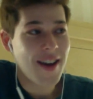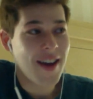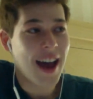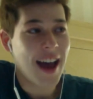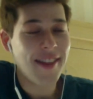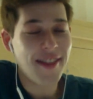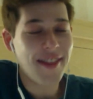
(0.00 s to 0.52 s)
I
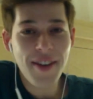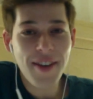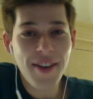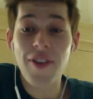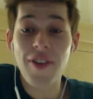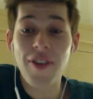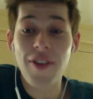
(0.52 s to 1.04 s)
think
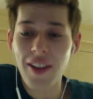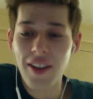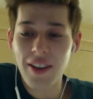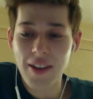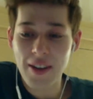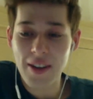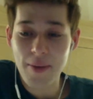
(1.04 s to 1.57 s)
Phil
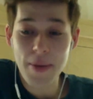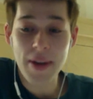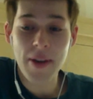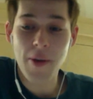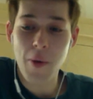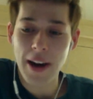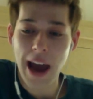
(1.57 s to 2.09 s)
can be
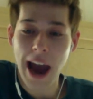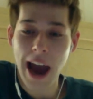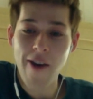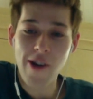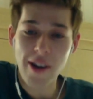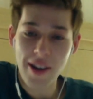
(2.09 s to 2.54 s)
quite arrogant